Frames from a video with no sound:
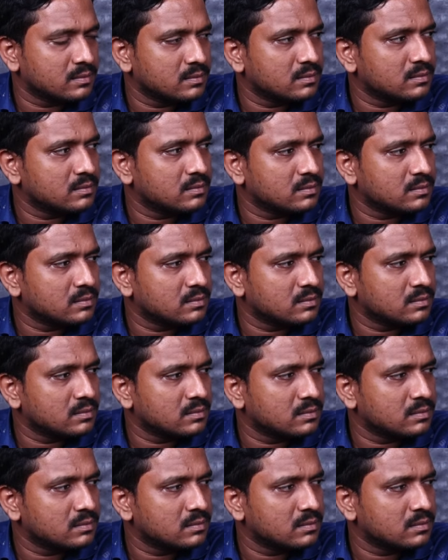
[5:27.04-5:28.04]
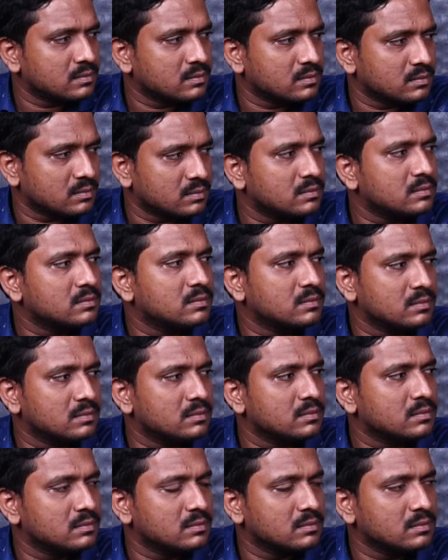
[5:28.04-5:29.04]

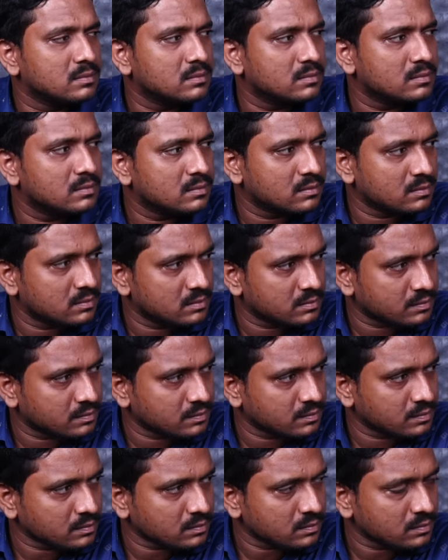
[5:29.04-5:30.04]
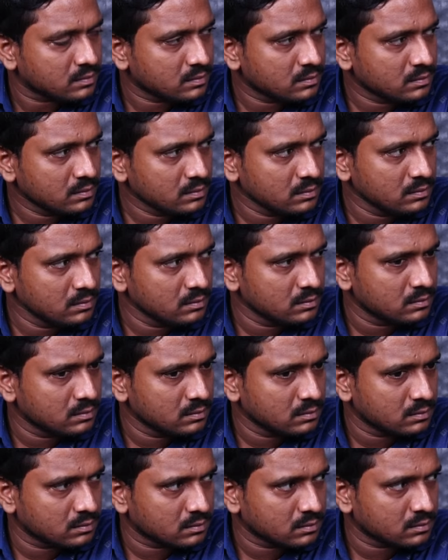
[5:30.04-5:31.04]

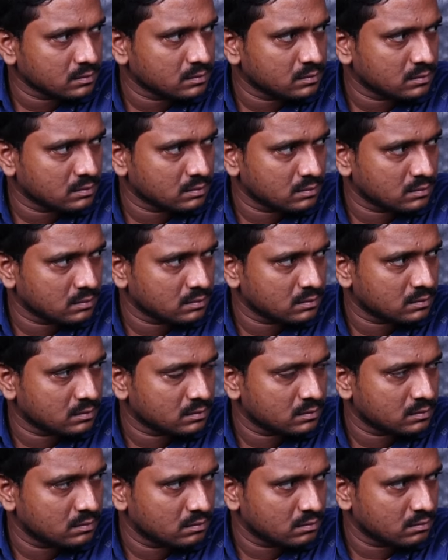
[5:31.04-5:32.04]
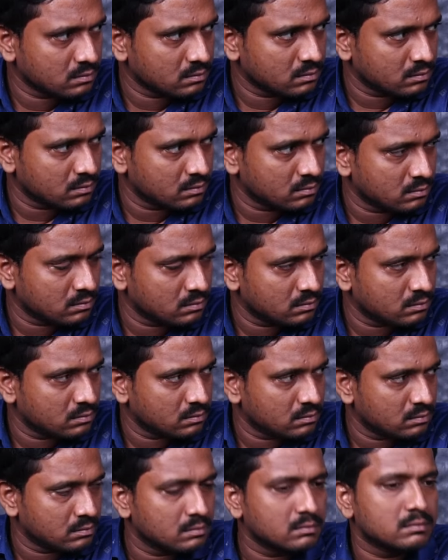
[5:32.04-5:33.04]

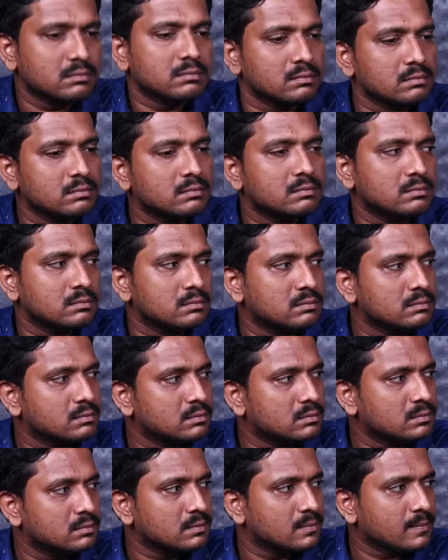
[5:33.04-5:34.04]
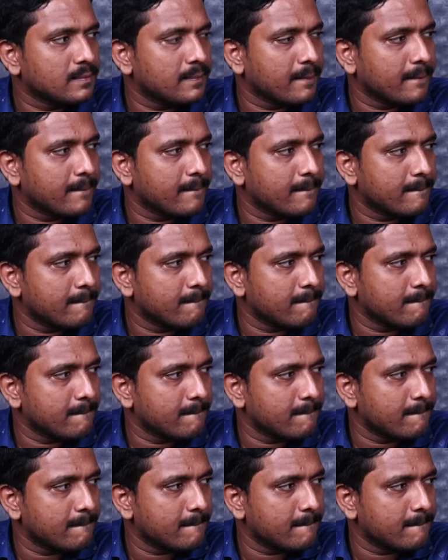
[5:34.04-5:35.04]
No words are spoken by the person on screen.